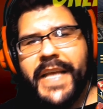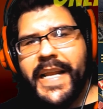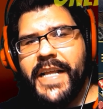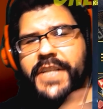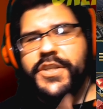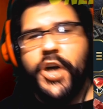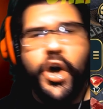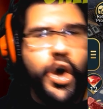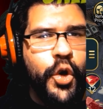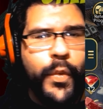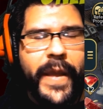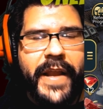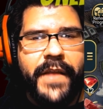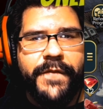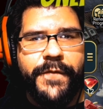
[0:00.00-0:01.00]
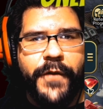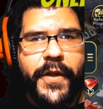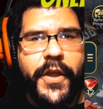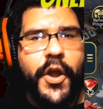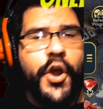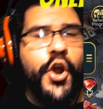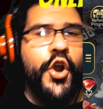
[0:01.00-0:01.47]
and it's all waiting for
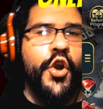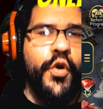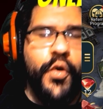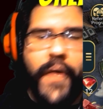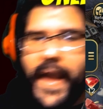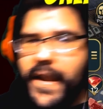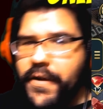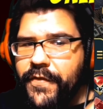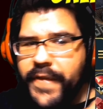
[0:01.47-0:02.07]
you right over